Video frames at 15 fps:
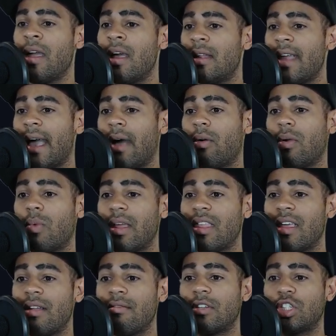Now,
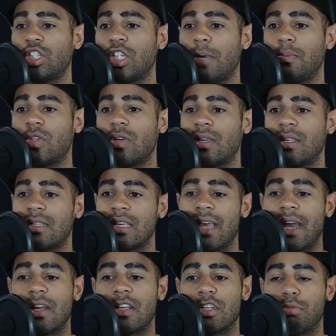within ships, you can see
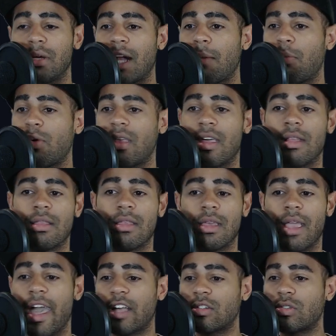that it's split up within the
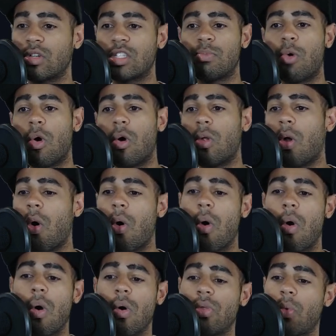extra small
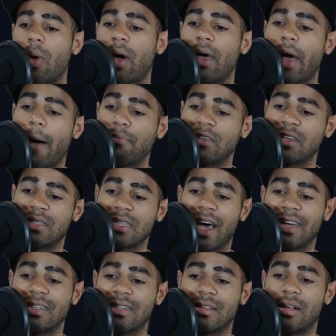all the way up to
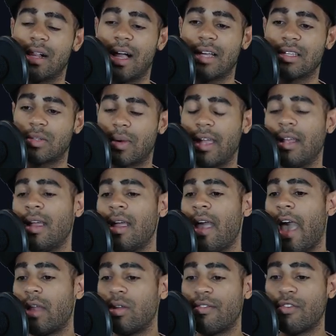Titan class, right?
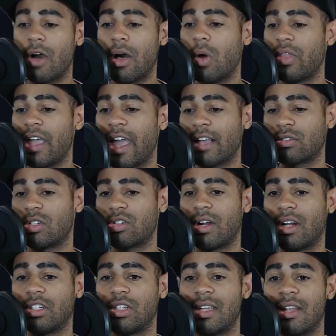And you've got all the extra
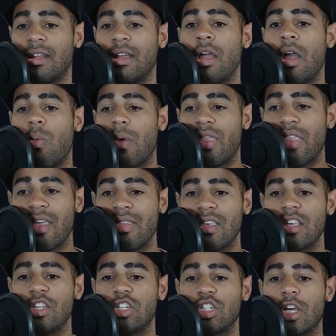structures. And within
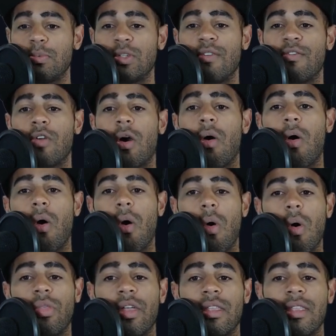these ships, you've got
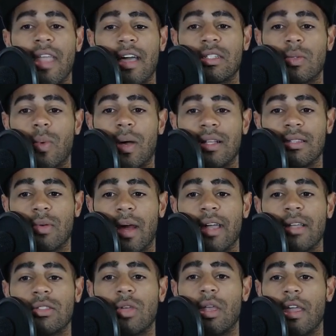all the next ones, right?
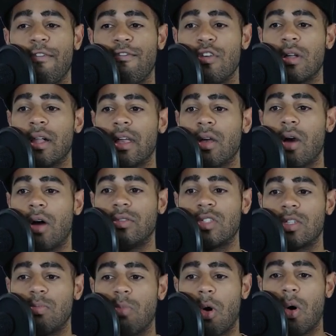So if you click on
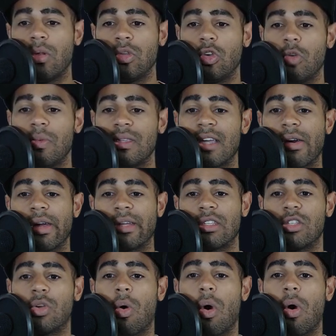small, you'll be directed
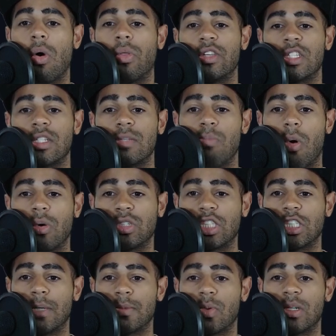to all the small
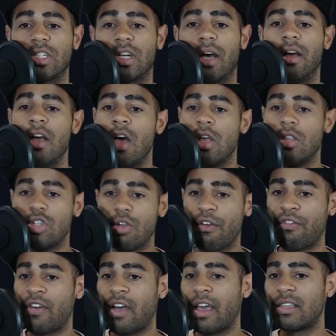ships, which are Tufa
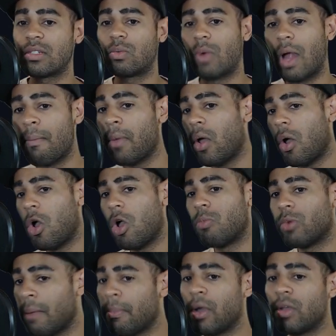Feist, Rainbow Ohm,
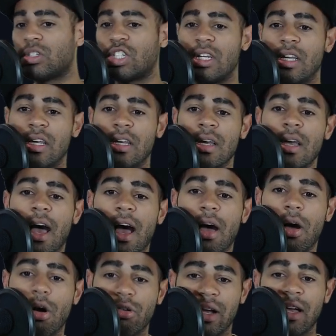Rainbow Chi,
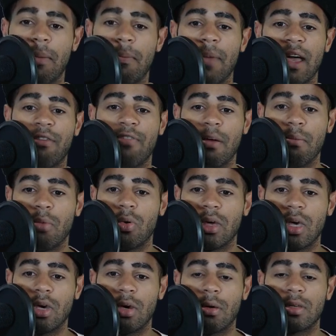uh, Ogrika Mik, Fimbul,
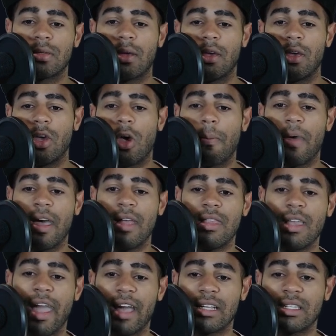Eop, and the
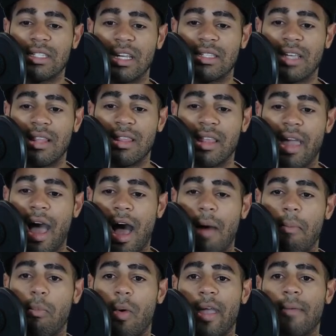X6 and the
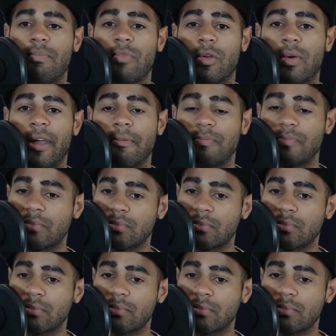Ambwe, right?